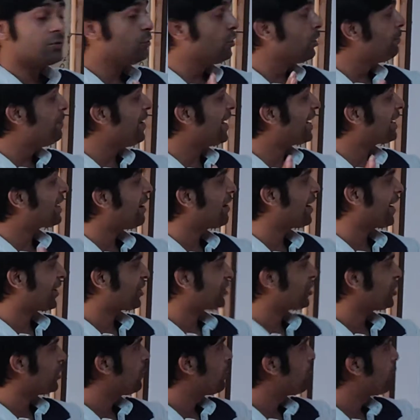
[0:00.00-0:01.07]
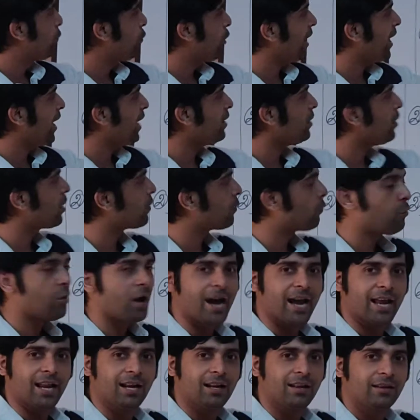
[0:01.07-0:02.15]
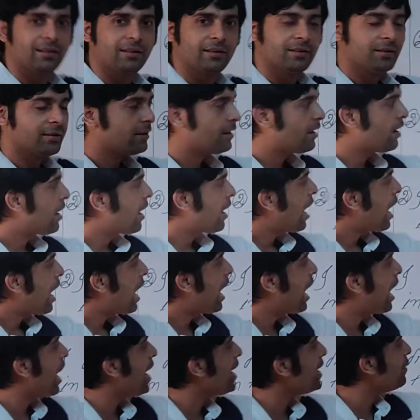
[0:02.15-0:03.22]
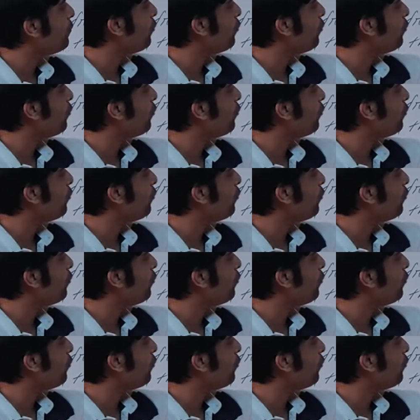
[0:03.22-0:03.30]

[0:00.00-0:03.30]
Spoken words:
will be correct, when or while? I